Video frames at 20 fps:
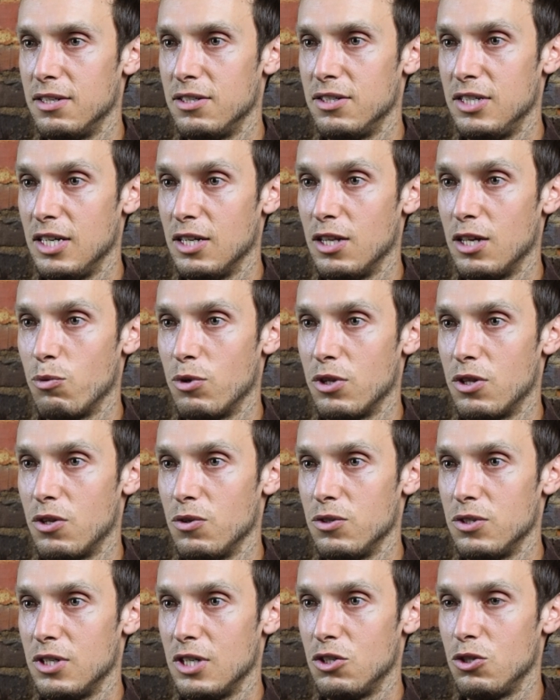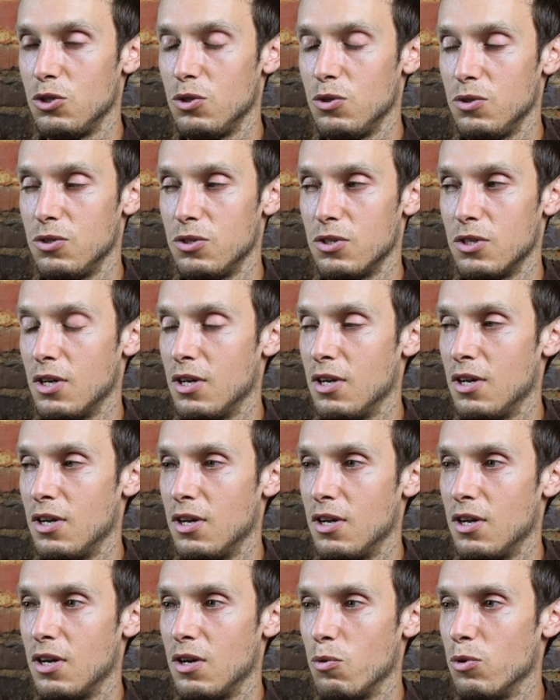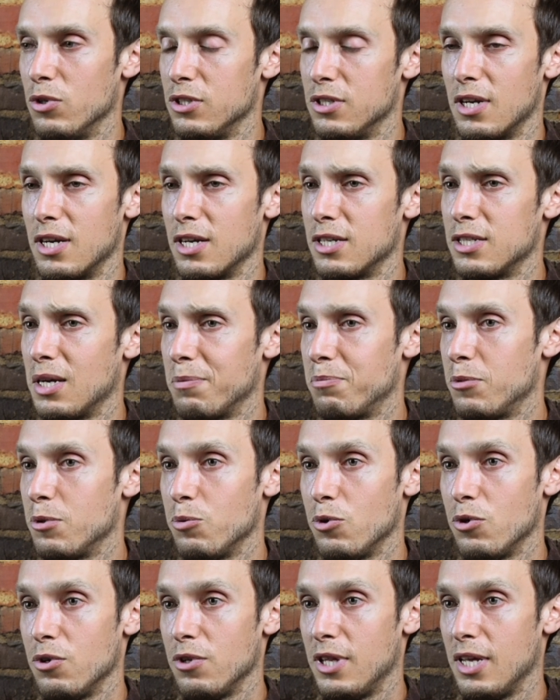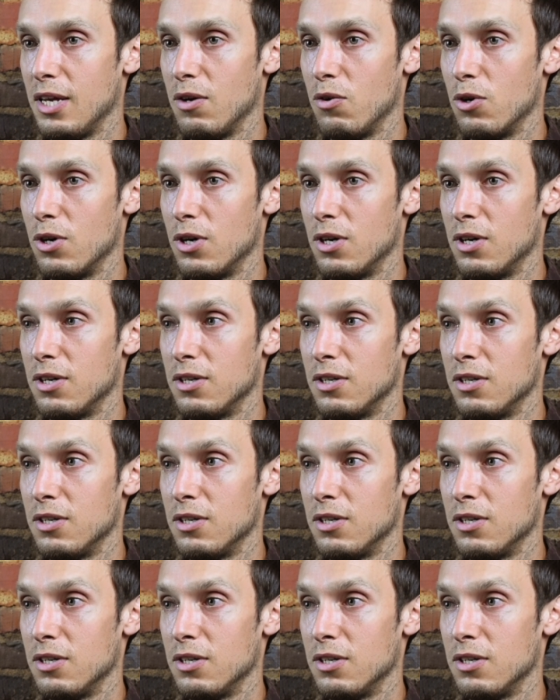dealing with those issues was unacceptable. They were,